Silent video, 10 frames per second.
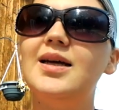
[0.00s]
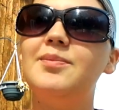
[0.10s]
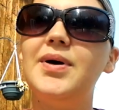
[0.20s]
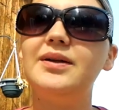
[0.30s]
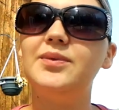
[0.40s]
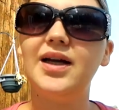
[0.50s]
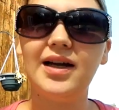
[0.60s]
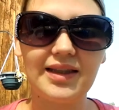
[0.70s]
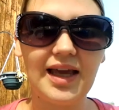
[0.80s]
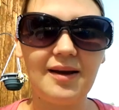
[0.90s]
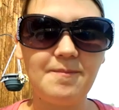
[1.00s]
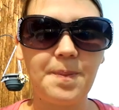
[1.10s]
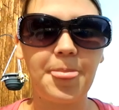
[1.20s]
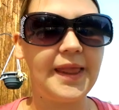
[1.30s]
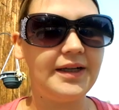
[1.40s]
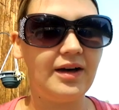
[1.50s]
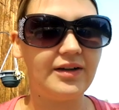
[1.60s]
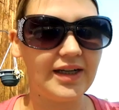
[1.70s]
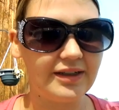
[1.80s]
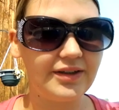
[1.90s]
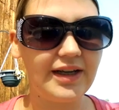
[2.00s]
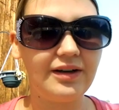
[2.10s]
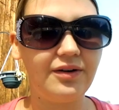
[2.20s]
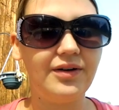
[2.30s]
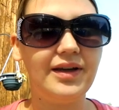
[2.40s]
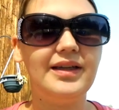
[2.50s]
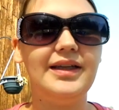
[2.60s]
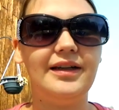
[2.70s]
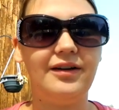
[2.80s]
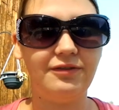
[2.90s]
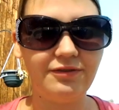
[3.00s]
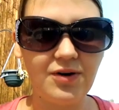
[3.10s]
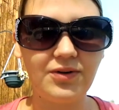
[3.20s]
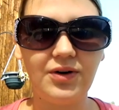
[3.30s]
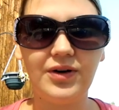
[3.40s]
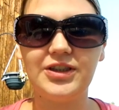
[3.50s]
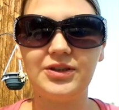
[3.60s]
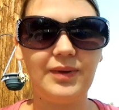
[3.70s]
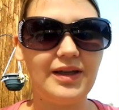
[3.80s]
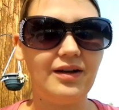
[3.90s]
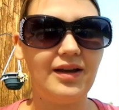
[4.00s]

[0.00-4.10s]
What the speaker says: But we got that, got our internet going, getting our phone going, just wait,